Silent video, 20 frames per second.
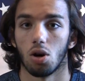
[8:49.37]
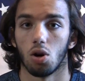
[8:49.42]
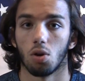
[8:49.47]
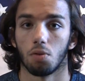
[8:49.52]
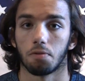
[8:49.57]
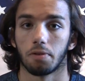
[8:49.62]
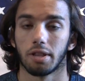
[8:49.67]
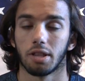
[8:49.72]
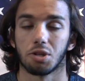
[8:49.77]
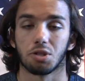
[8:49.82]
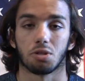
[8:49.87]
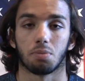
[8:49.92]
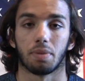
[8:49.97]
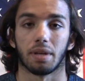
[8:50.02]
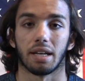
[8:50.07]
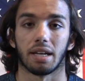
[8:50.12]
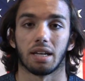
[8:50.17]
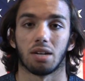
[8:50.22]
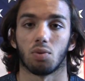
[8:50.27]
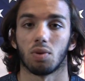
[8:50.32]
Hopefully those will
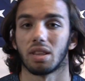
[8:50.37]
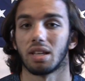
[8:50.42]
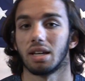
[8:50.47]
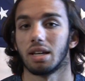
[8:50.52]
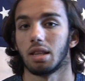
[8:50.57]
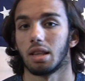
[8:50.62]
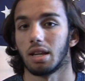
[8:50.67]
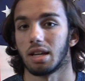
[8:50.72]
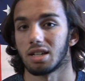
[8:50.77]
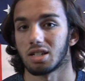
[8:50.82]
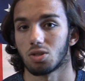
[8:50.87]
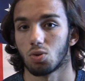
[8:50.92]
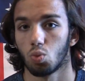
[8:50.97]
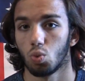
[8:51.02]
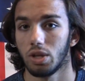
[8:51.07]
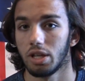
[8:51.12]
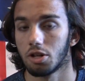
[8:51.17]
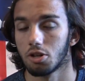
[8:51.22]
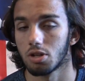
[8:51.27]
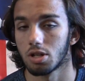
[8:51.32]
be in within the next
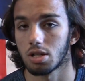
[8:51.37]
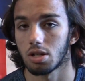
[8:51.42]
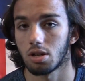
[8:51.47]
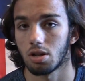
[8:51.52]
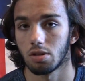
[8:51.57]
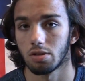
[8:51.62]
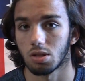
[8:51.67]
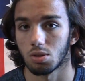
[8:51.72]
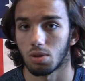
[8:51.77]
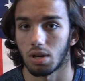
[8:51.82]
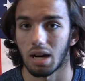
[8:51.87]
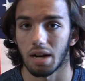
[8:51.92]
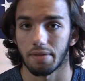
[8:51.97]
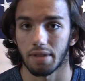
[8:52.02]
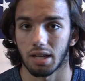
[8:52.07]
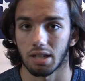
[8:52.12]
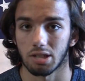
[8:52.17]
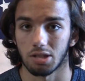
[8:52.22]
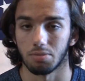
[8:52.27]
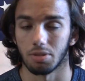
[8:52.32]
week or so, so we'll have
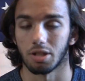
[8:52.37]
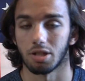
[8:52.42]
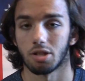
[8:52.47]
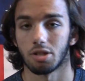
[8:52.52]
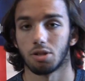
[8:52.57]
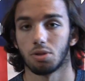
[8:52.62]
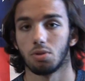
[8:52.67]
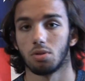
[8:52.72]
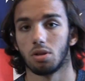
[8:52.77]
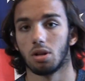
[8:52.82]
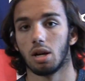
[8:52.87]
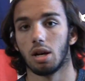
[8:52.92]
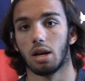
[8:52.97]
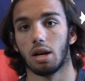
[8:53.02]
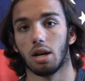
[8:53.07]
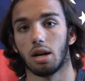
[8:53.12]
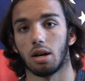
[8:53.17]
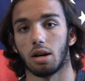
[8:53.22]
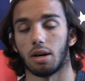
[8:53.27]
that coming soon.